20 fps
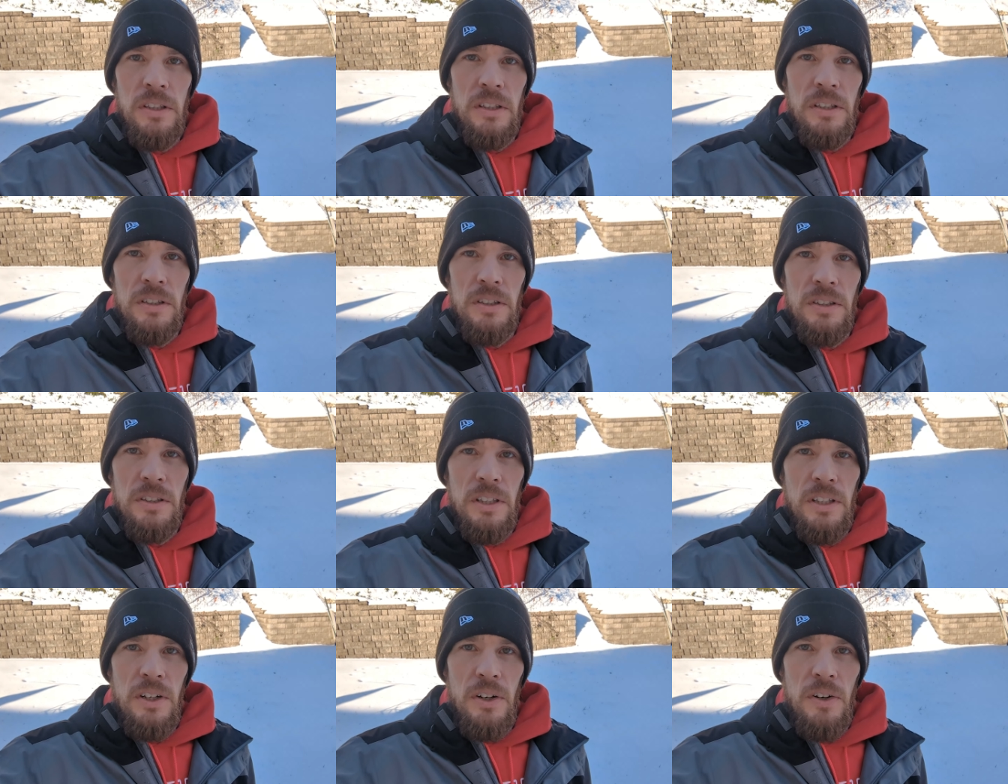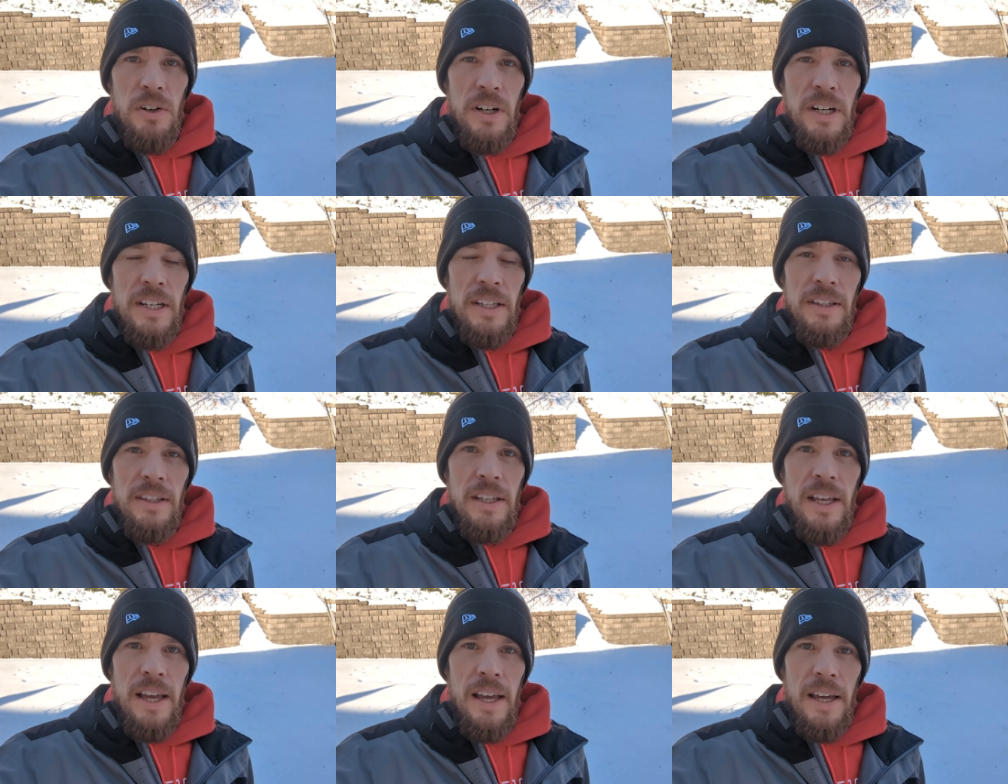
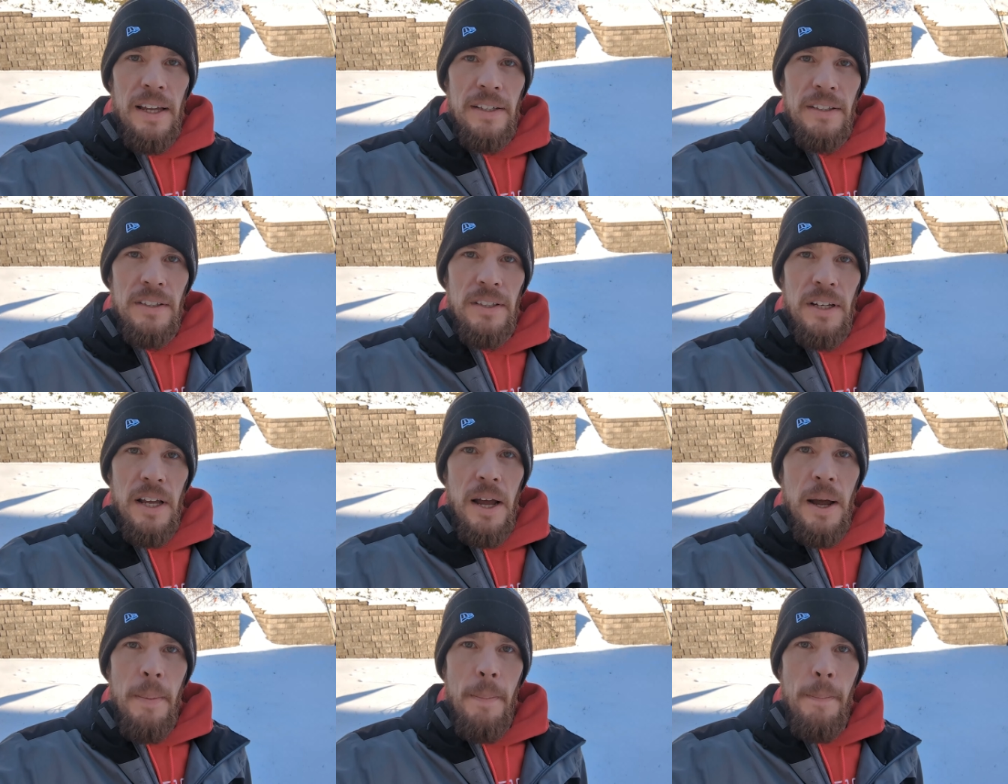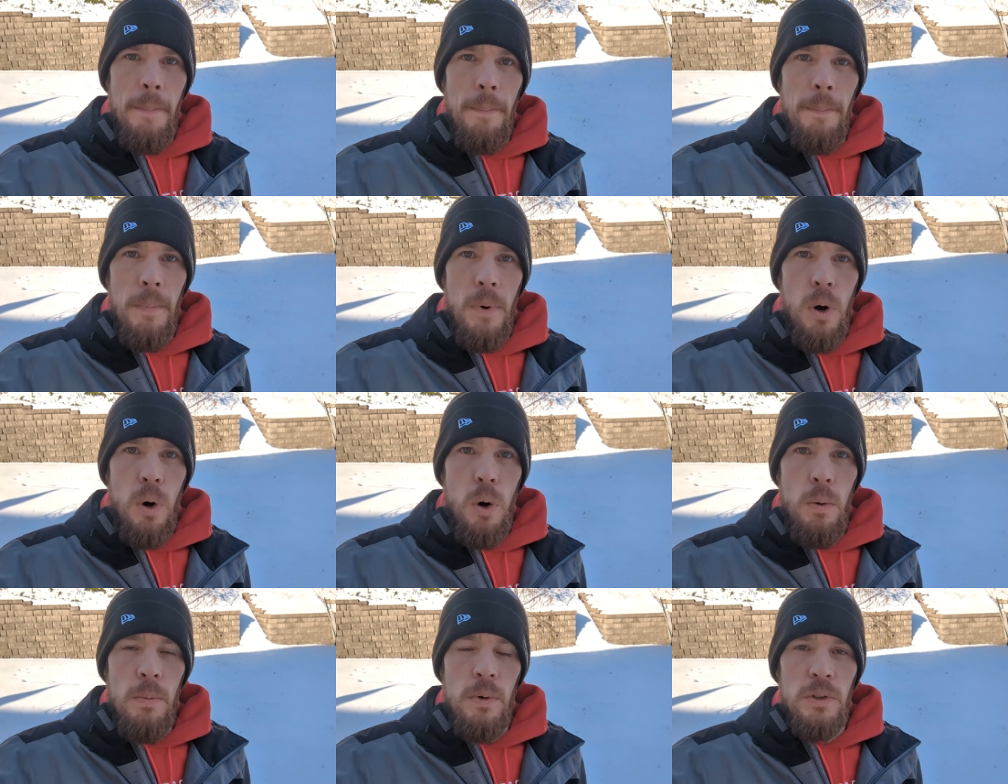considering that I'm
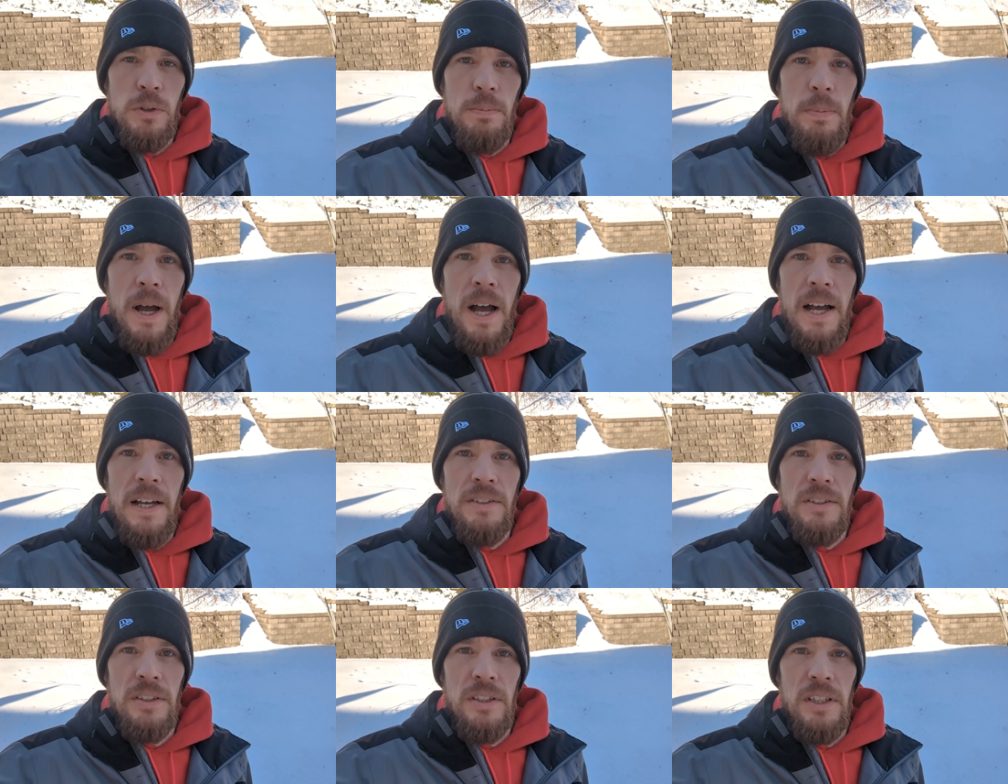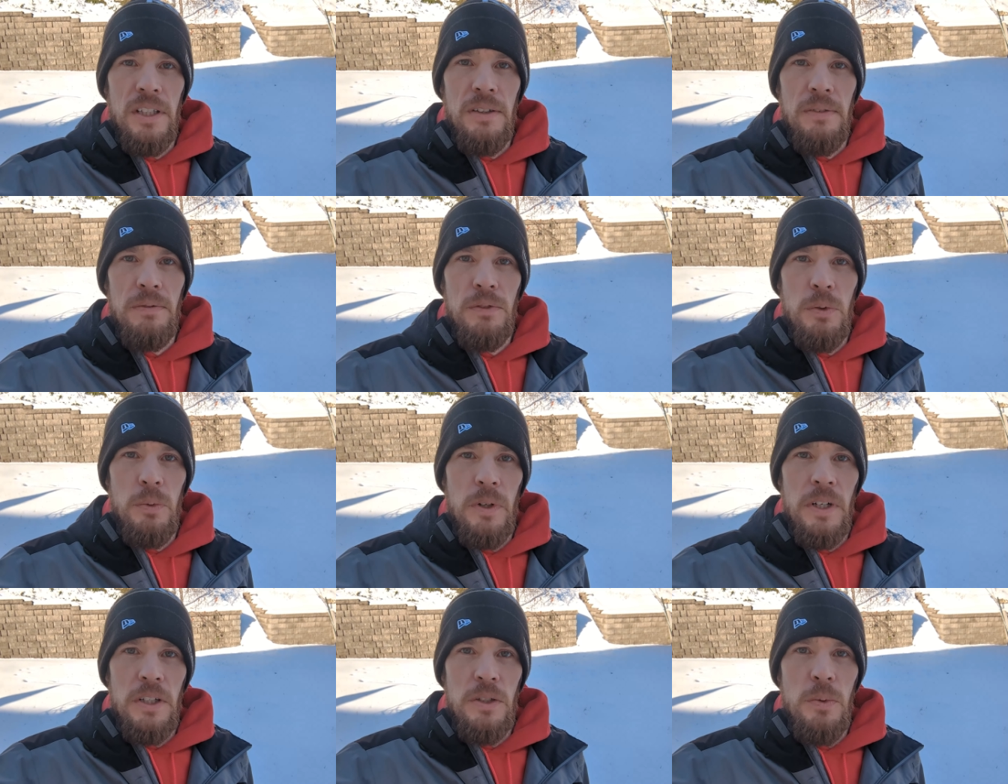almost positive
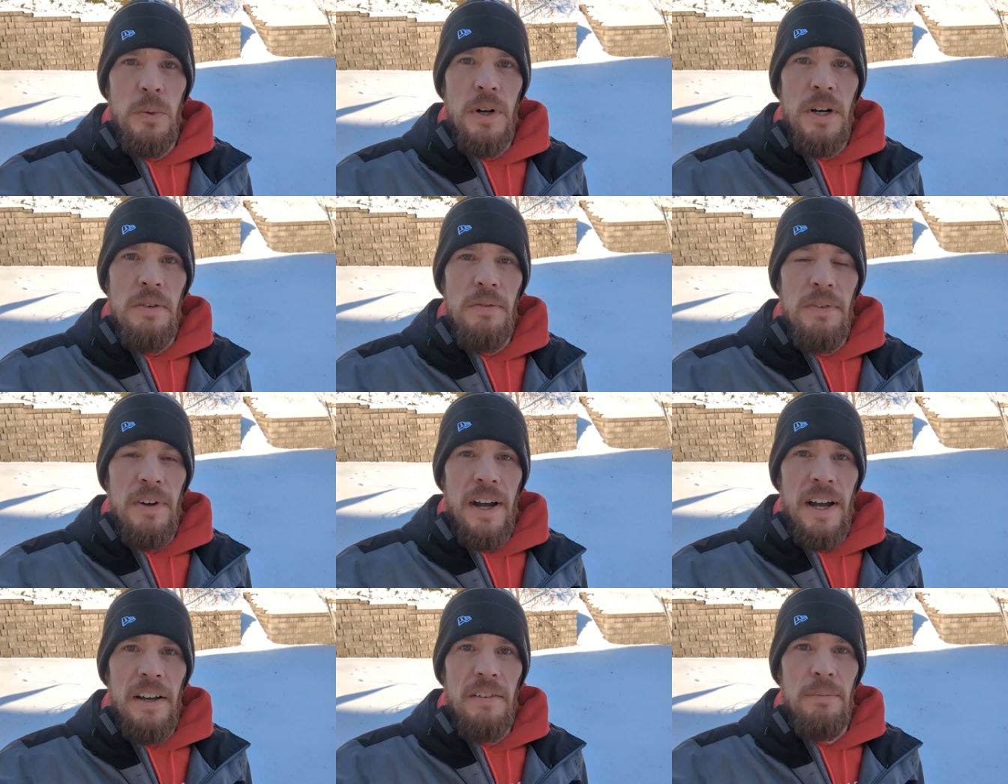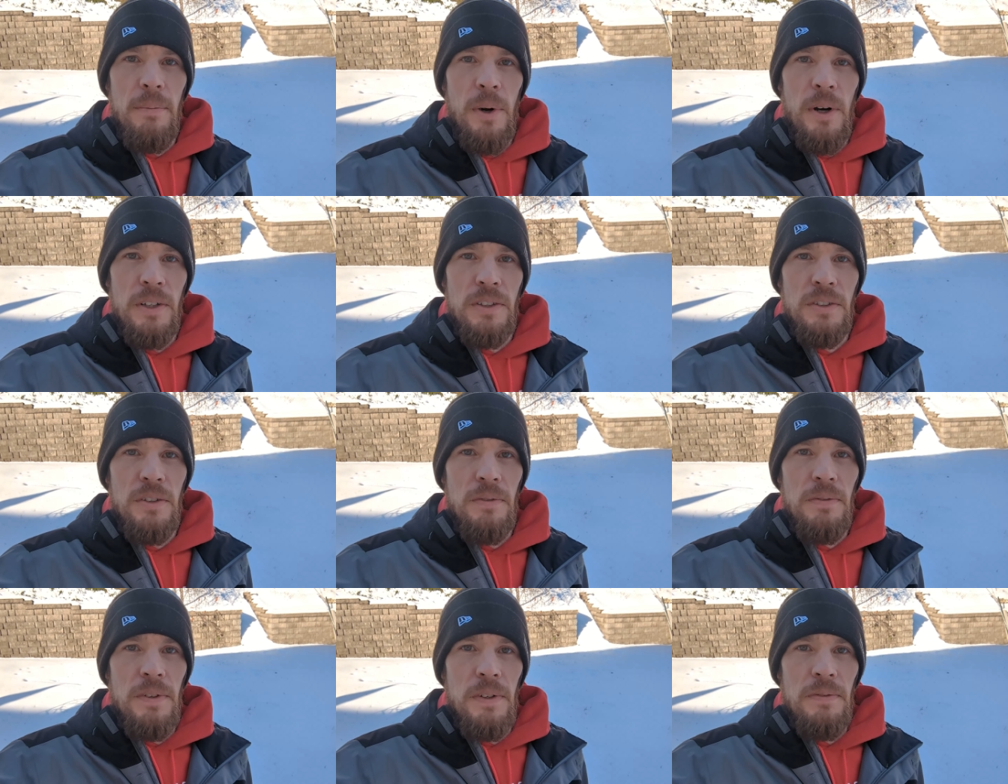2025 marks
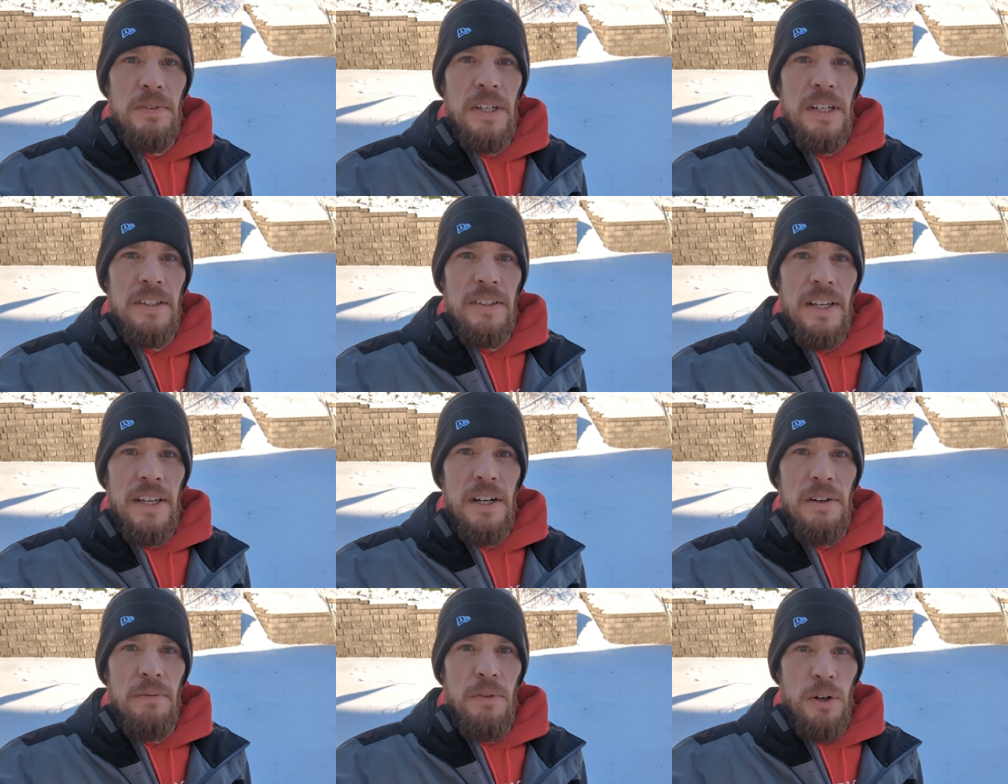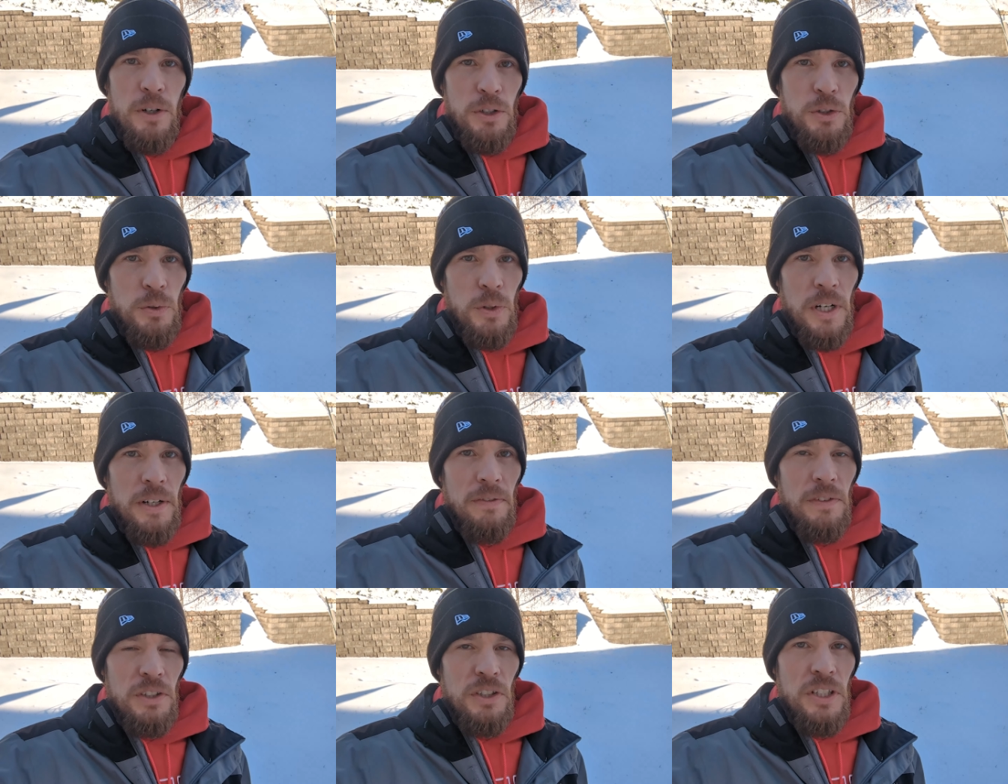the 50th
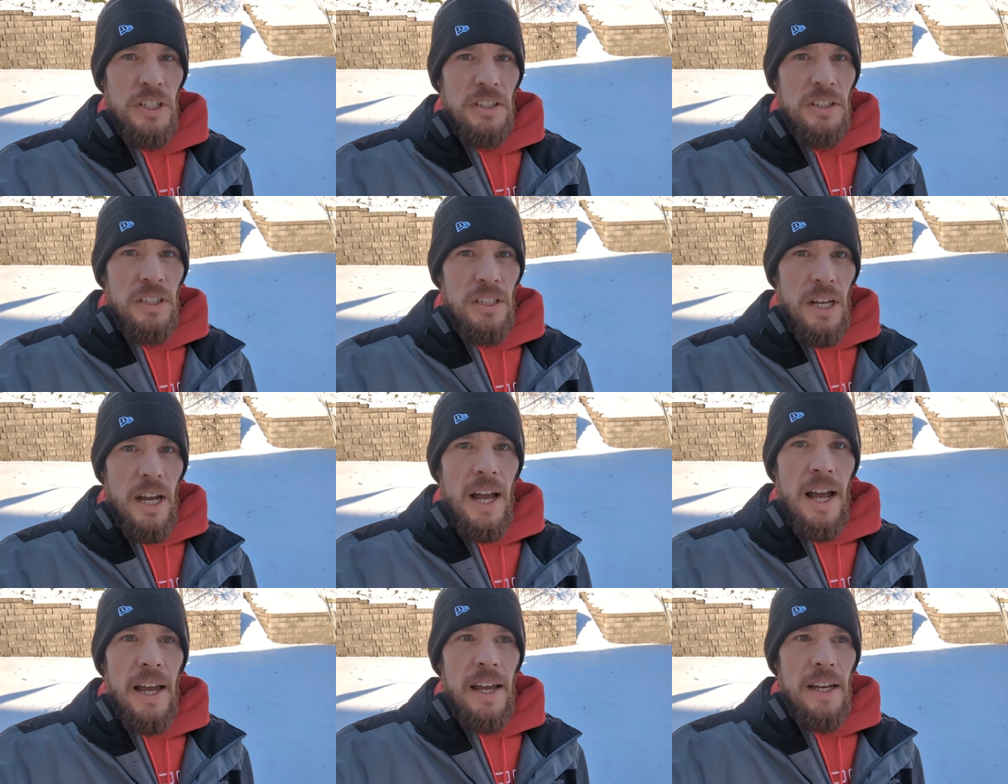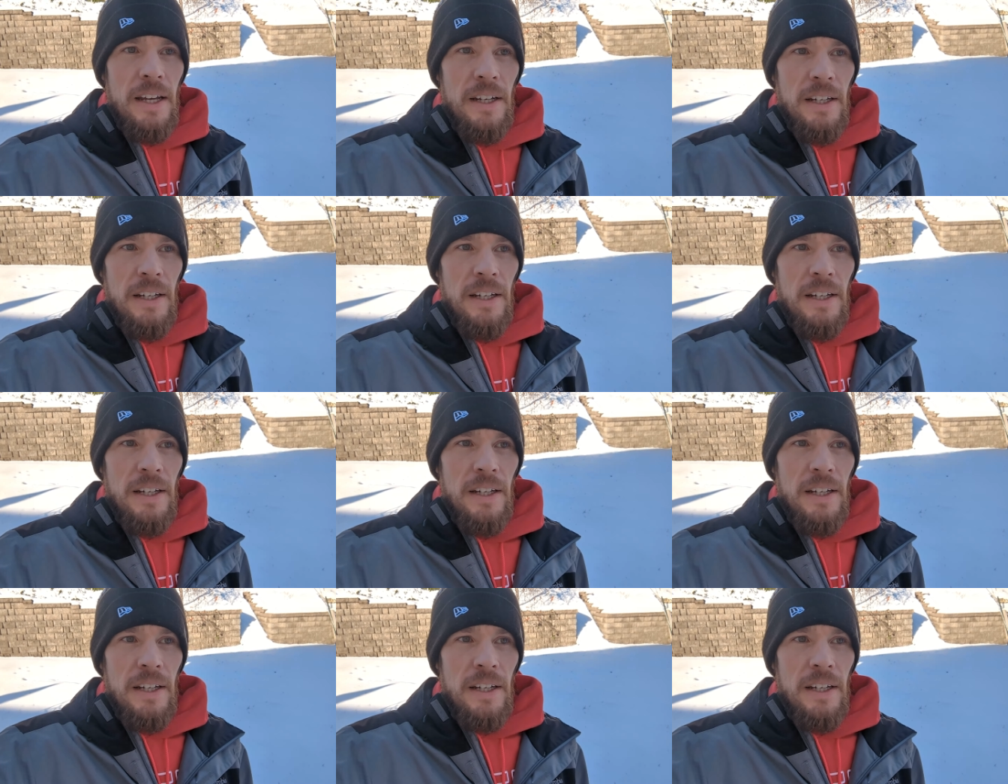anniversary of the GTI.